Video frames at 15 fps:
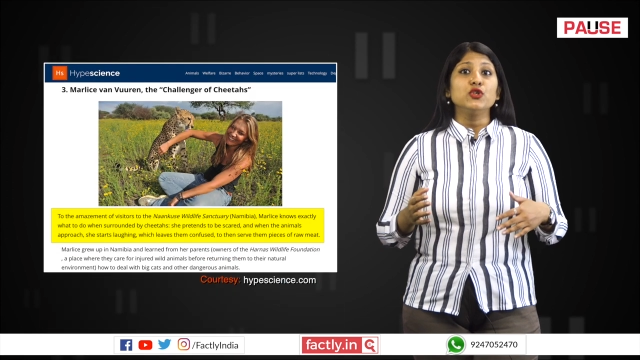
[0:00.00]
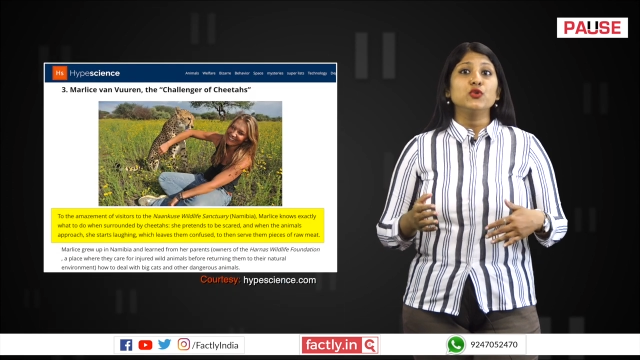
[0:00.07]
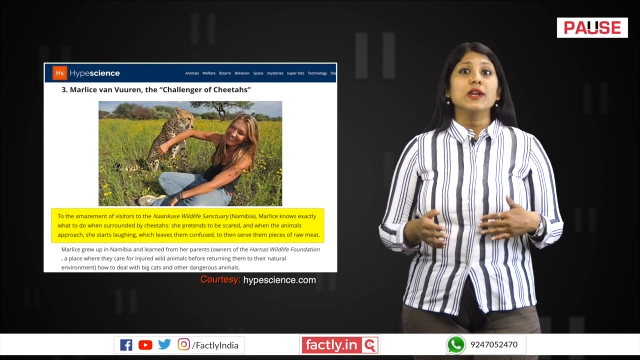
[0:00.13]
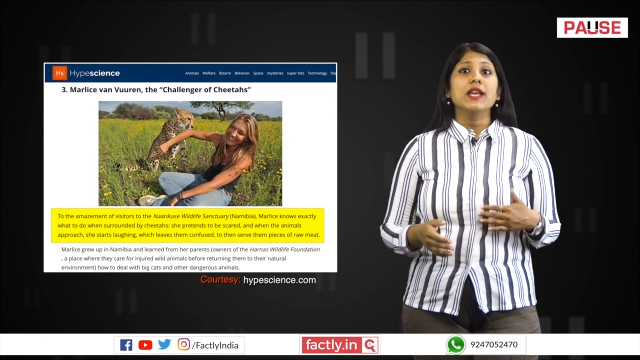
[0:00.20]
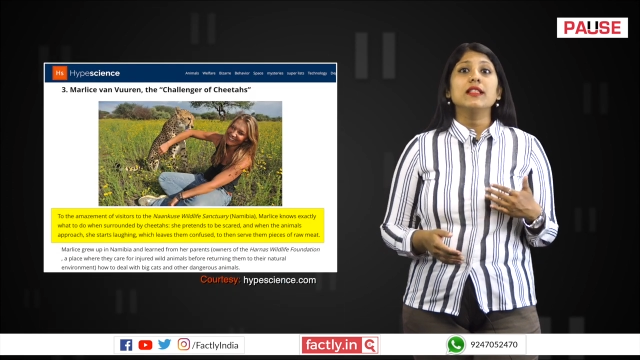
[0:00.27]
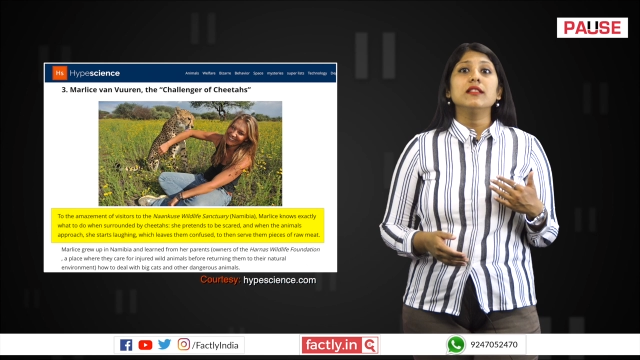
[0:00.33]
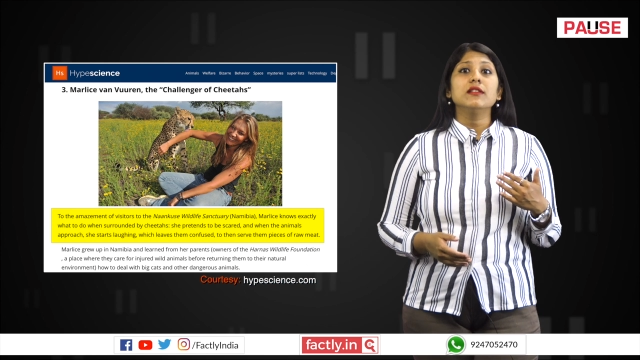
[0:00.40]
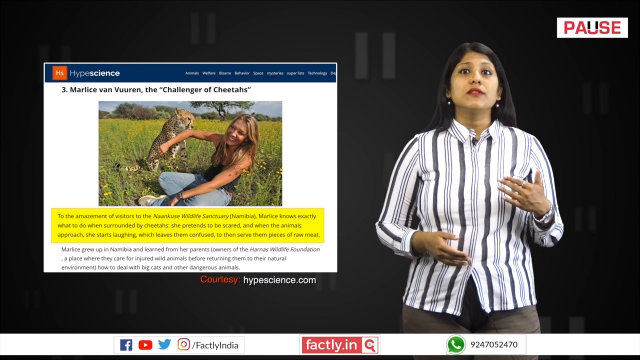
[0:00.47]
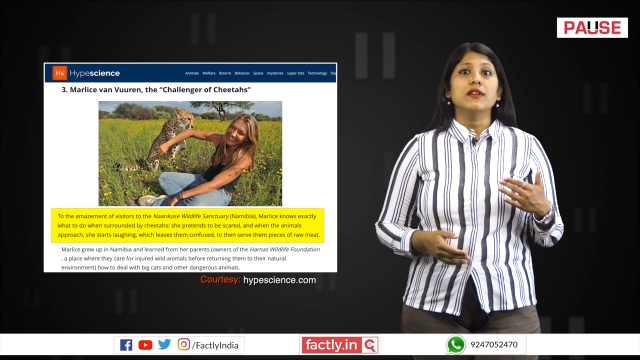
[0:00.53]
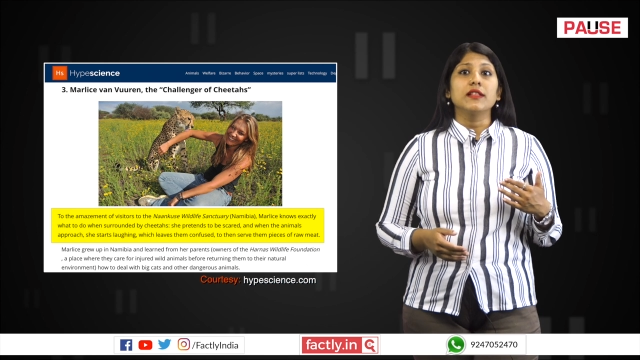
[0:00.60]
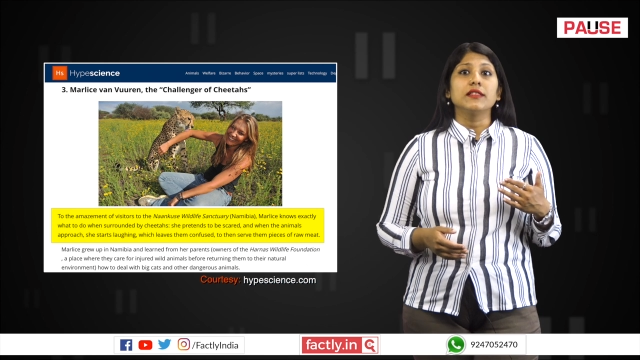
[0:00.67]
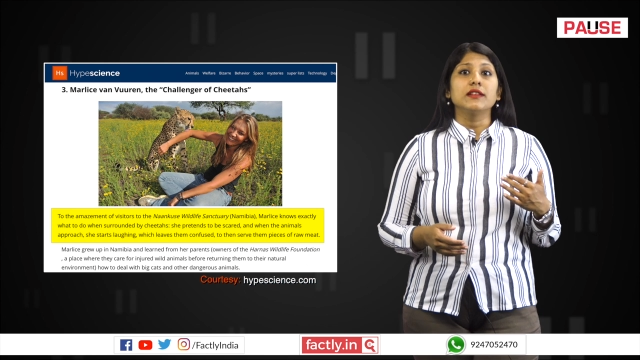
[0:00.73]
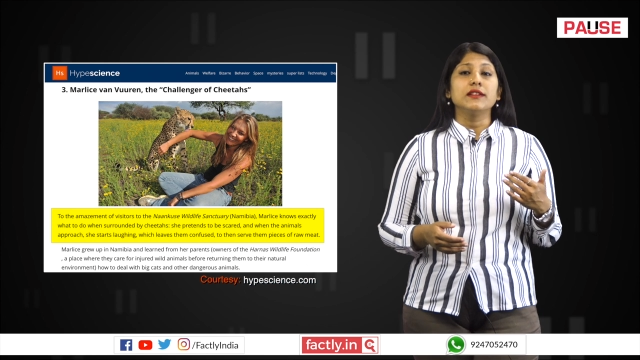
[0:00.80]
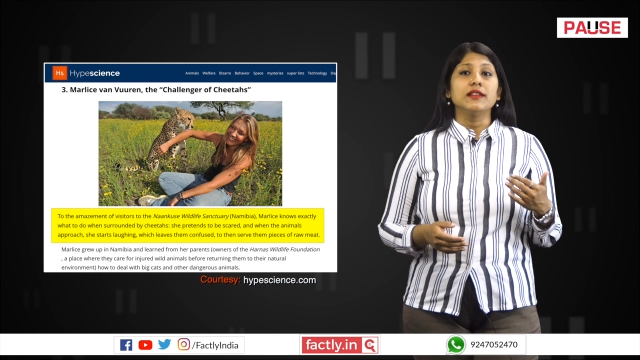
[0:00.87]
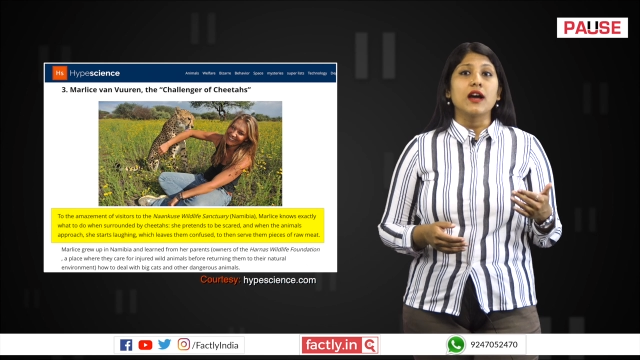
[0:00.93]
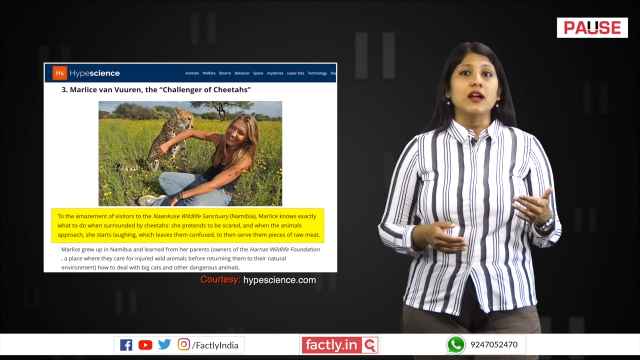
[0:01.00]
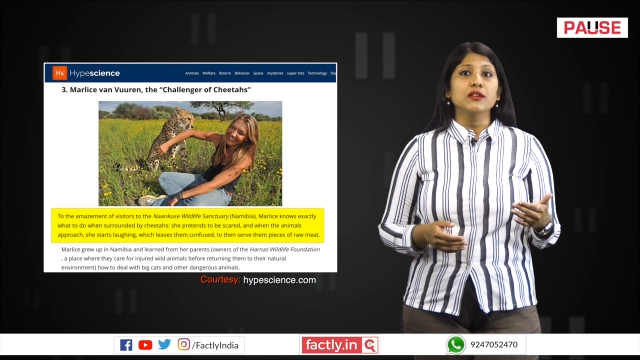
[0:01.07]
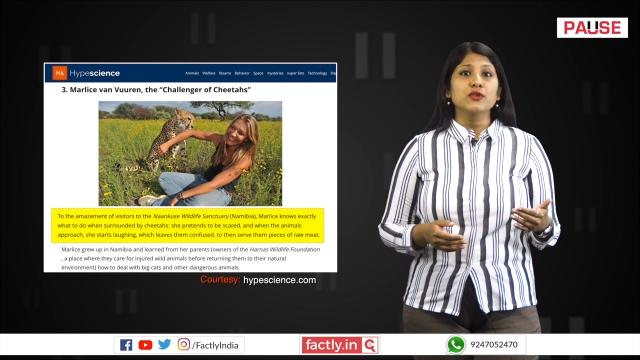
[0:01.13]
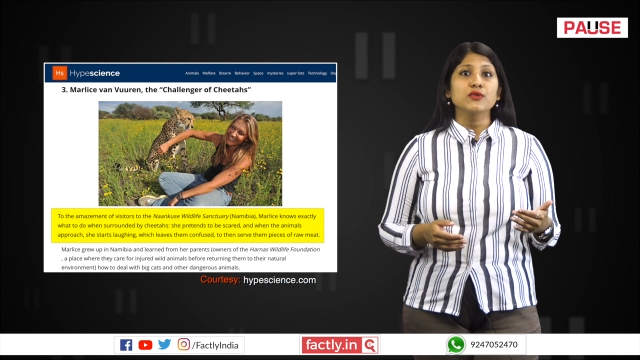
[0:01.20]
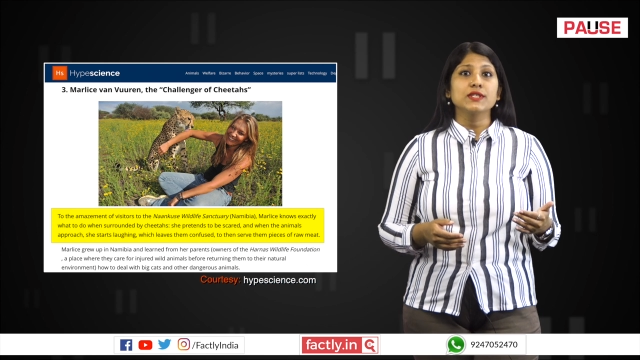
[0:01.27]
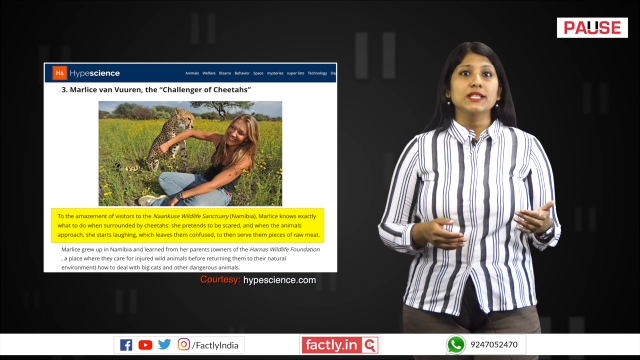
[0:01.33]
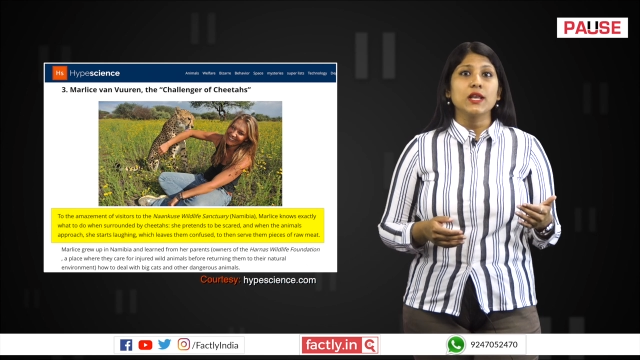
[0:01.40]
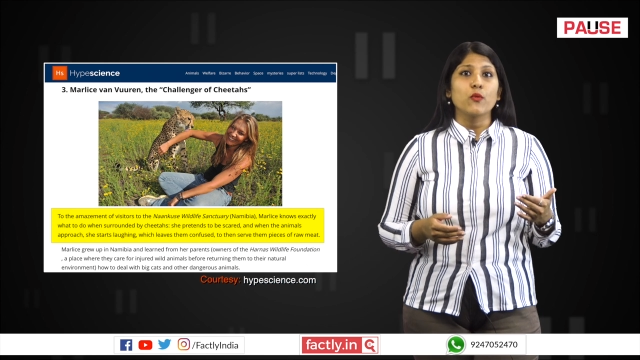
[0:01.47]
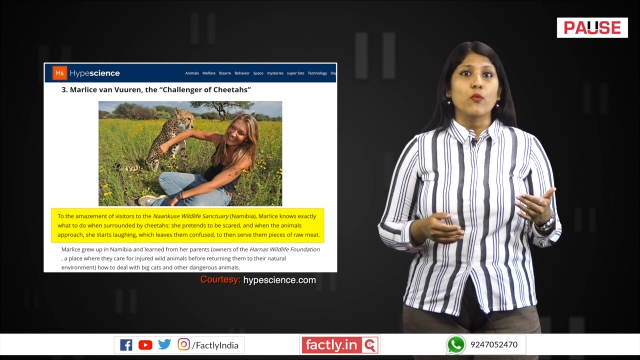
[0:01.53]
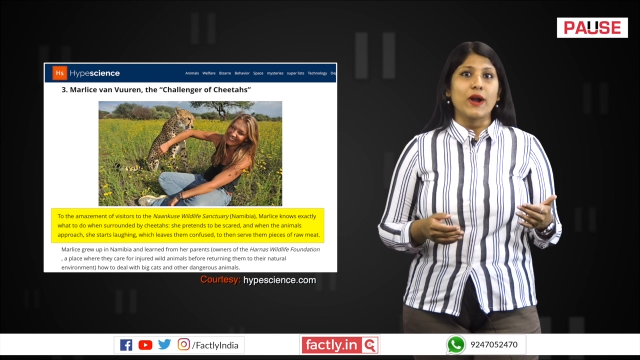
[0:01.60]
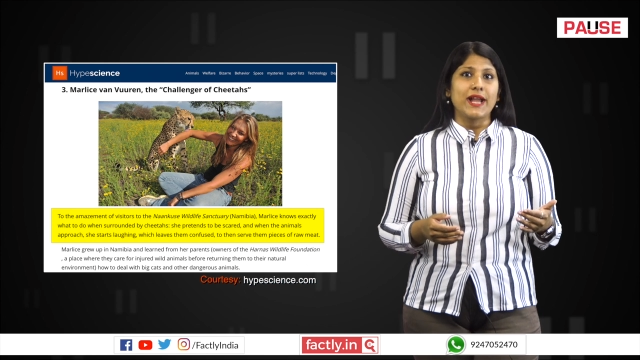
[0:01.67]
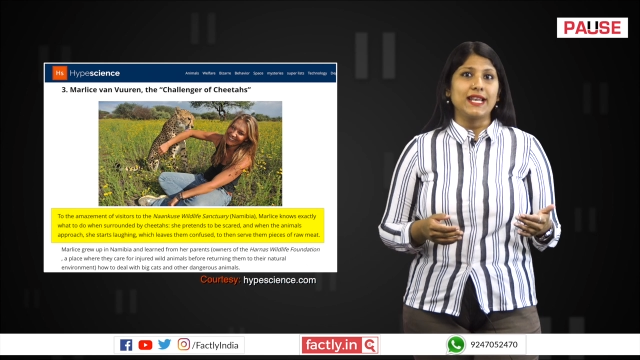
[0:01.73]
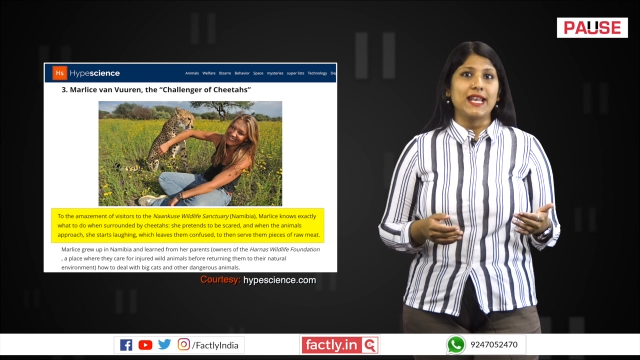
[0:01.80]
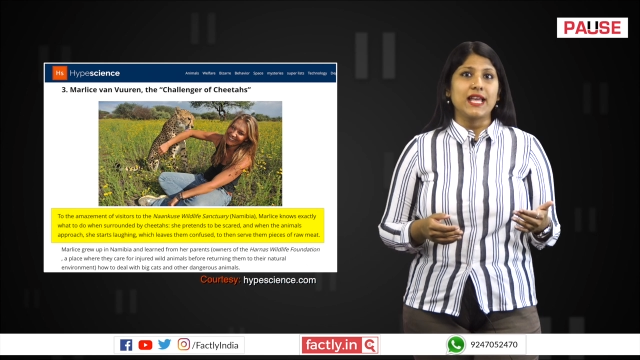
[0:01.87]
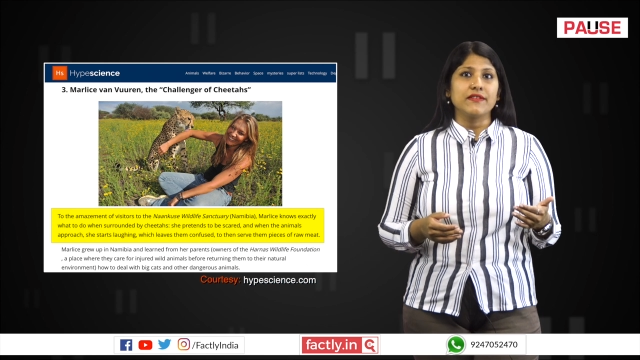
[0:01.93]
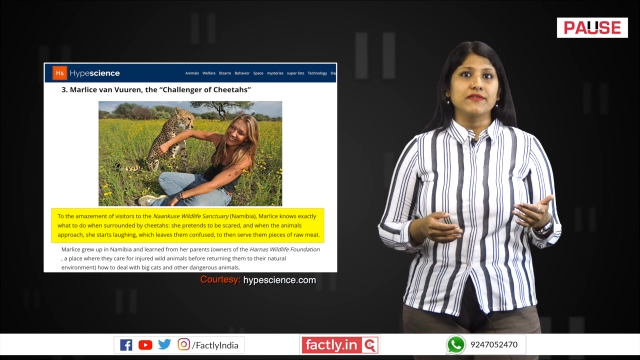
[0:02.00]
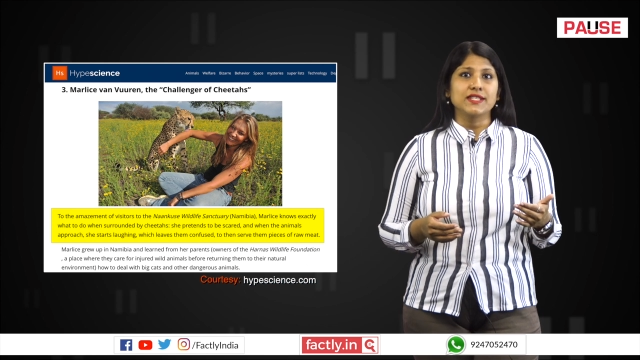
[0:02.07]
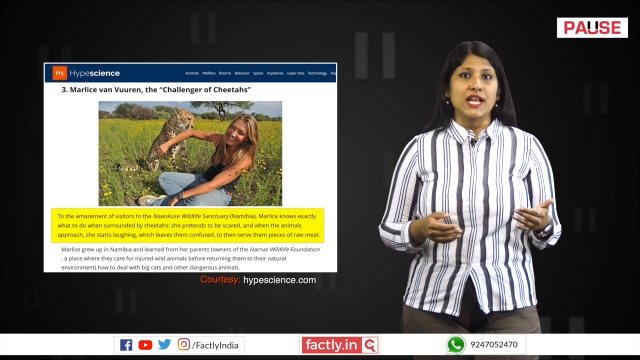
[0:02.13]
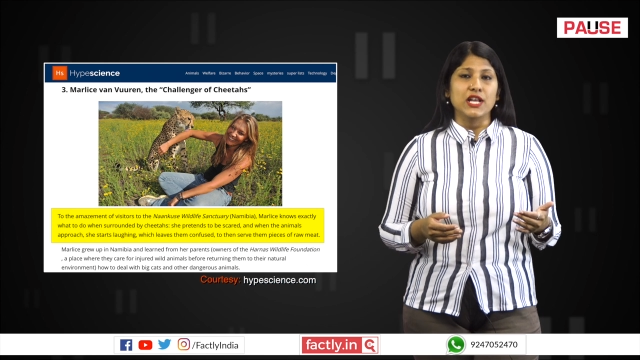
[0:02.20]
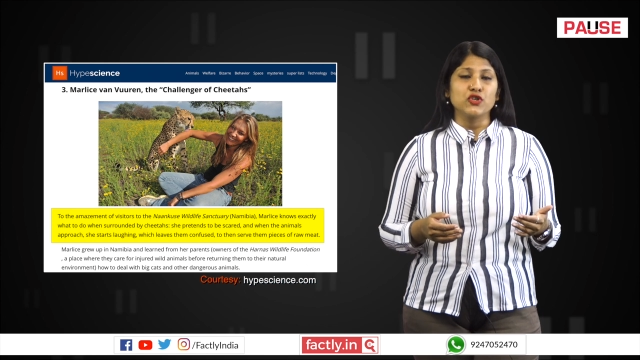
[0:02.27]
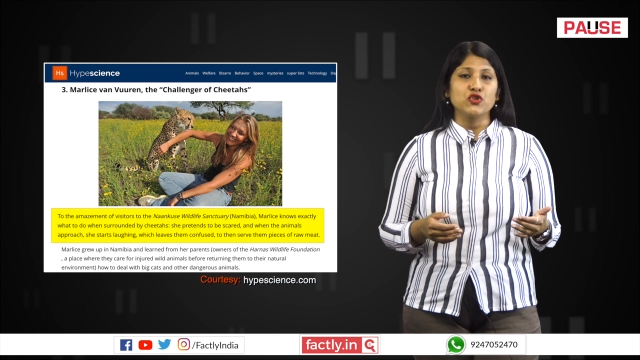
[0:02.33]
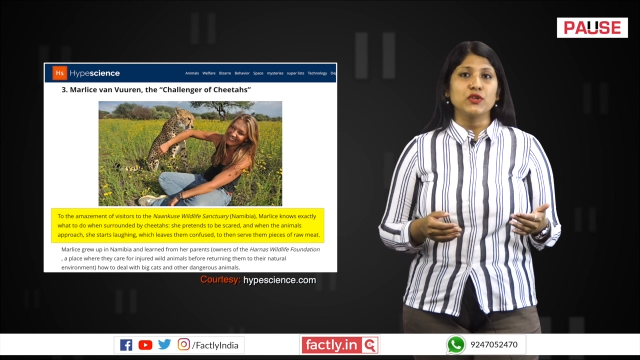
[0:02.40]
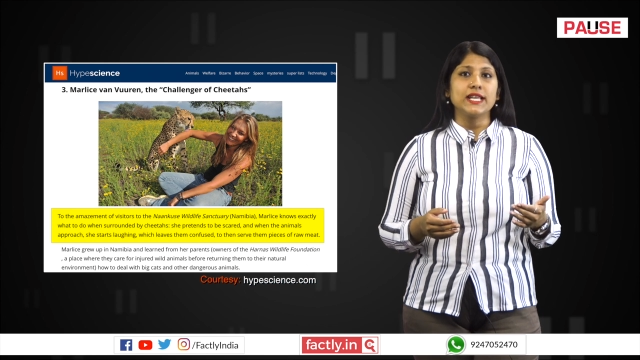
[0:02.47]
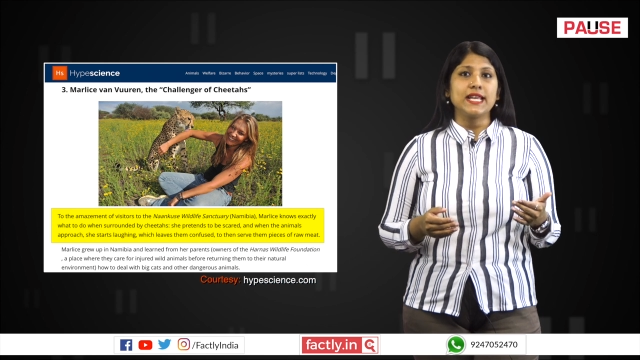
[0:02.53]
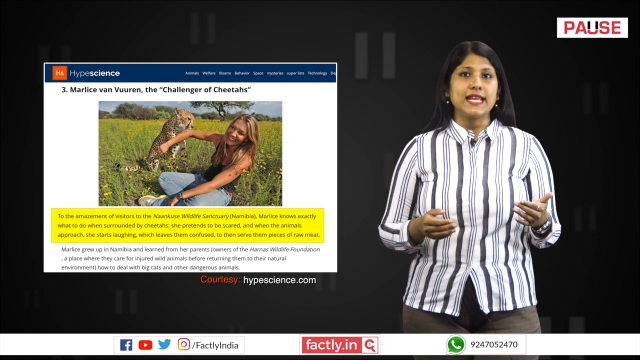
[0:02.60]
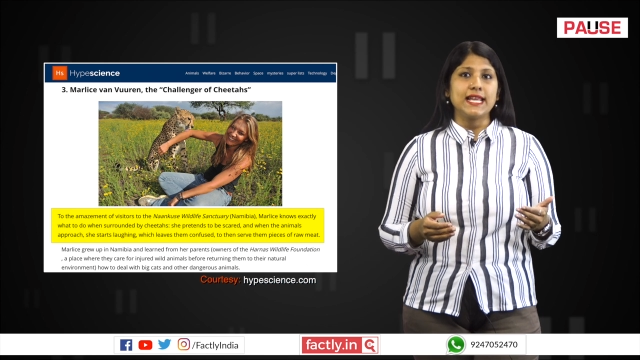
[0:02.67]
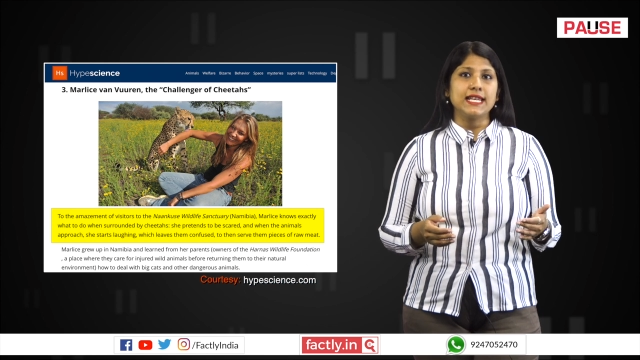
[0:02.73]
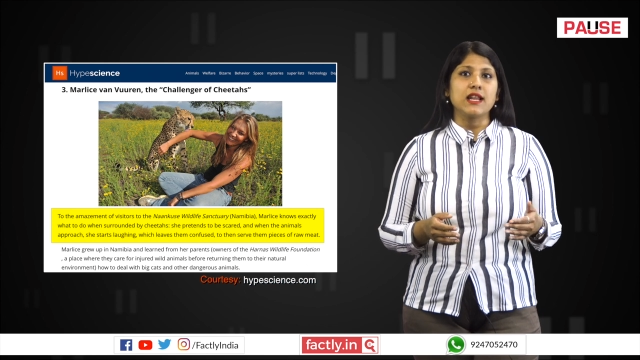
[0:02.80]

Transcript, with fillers: together run the Naankuse Wildlife Sanctuary